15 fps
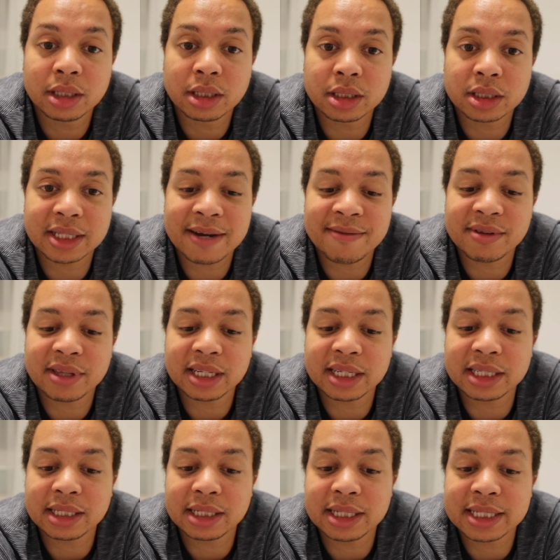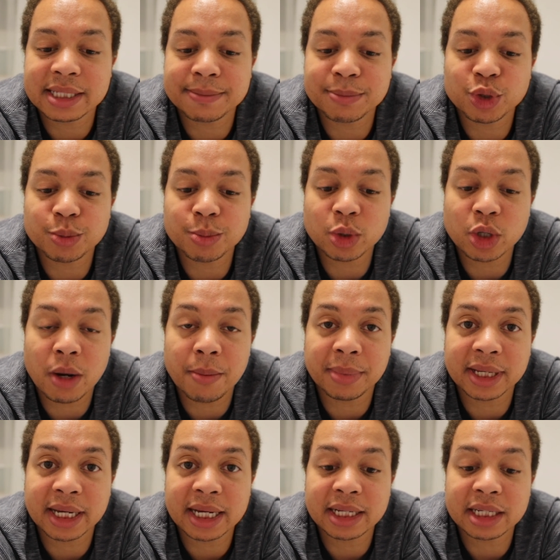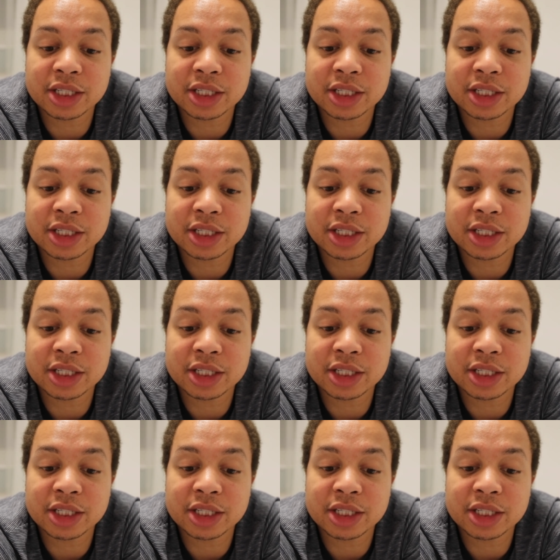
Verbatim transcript: because everything is much more complicated